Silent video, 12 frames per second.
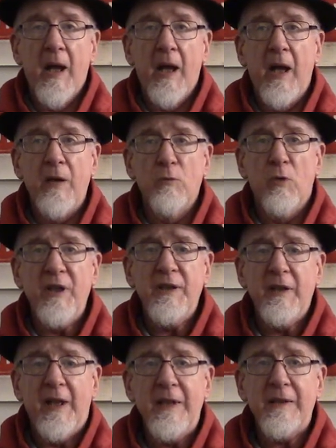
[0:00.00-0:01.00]
And
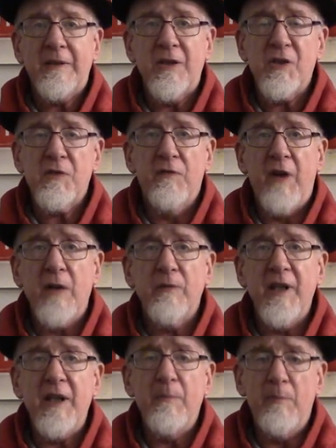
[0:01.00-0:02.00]
one night, this
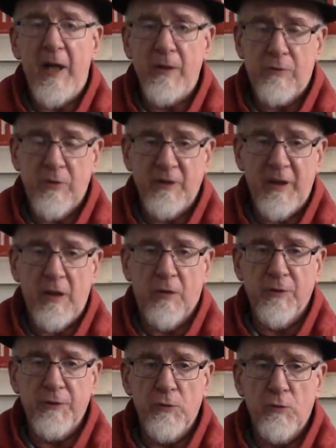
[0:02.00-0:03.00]
very matronly
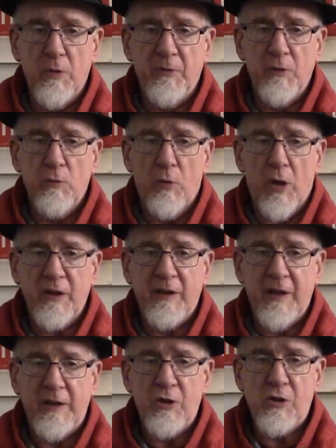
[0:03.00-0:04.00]
older woman walked
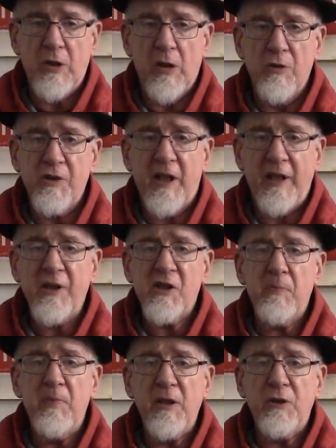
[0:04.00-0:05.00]
in and she goes, Can I
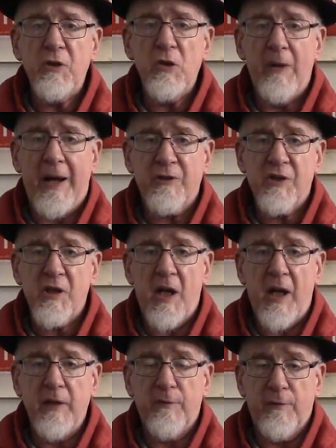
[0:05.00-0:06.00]
speak to you
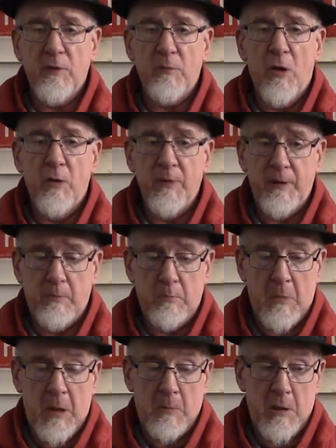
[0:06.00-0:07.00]
outside for a moment?
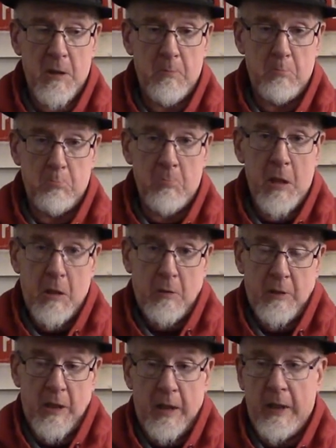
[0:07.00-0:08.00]
And I'm like, Yeah,
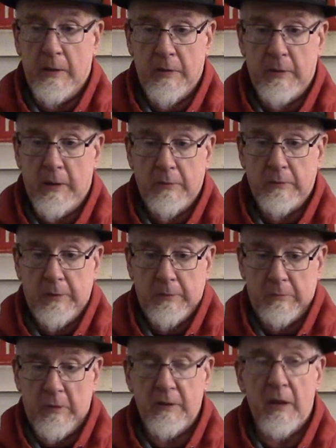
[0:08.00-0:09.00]
okay. I don't, you know, what,
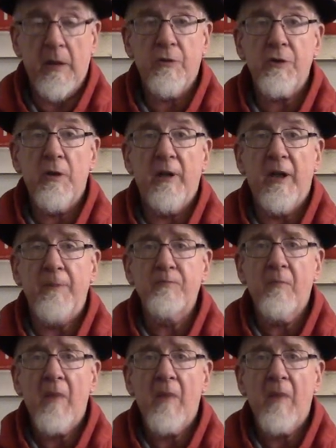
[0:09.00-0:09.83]
what the hell's going on?